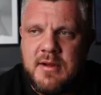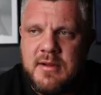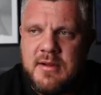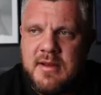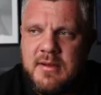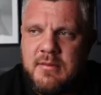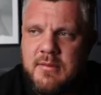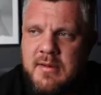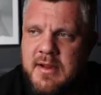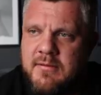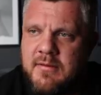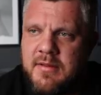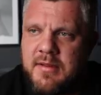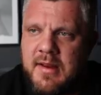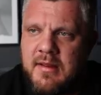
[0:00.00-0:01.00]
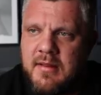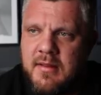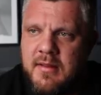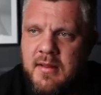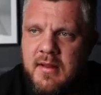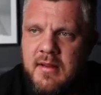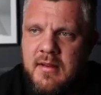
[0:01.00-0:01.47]
I don't ever
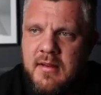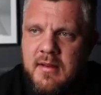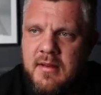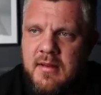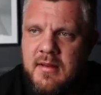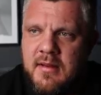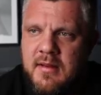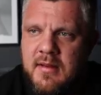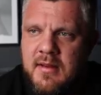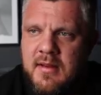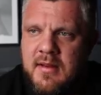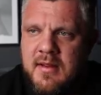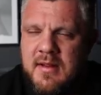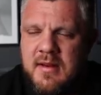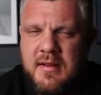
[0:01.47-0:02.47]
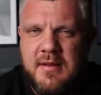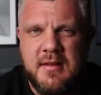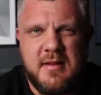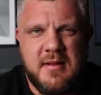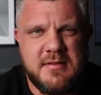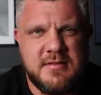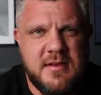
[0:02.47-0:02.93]
think that. And I
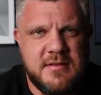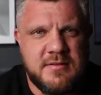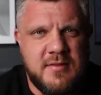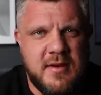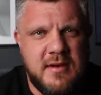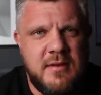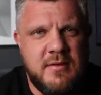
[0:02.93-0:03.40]
think that's right.